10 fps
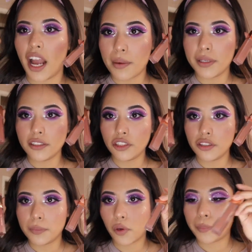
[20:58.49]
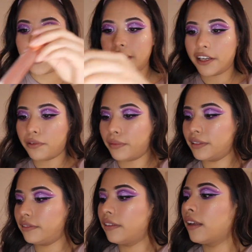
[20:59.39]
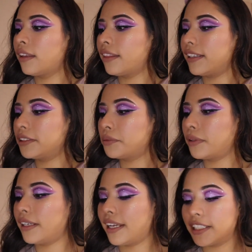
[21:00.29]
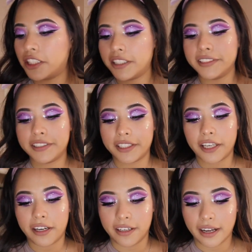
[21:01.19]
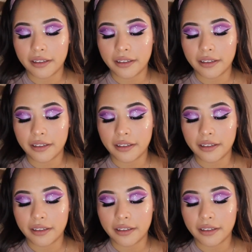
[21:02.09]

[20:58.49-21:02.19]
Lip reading: I'm gonna do the more pinkier one. This one is She's Secure.